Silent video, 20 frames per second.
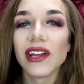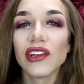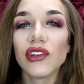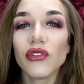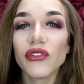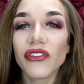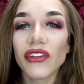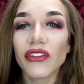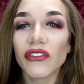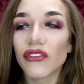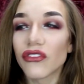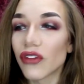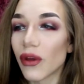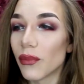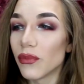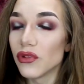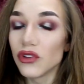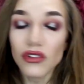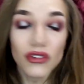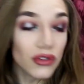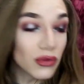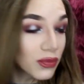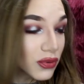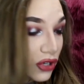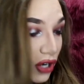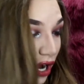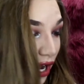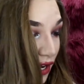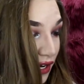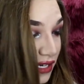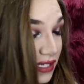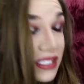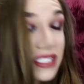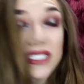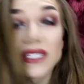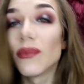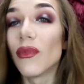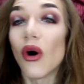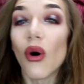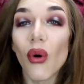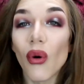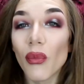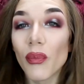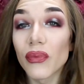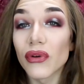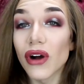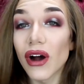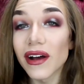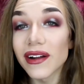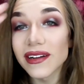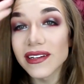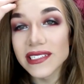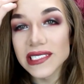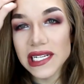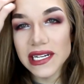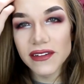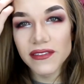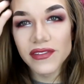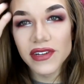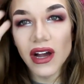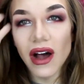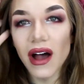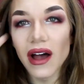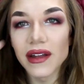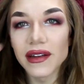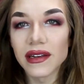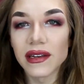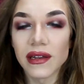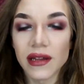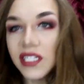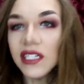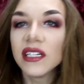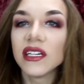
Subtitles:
using some new products, some old products that I've gotten,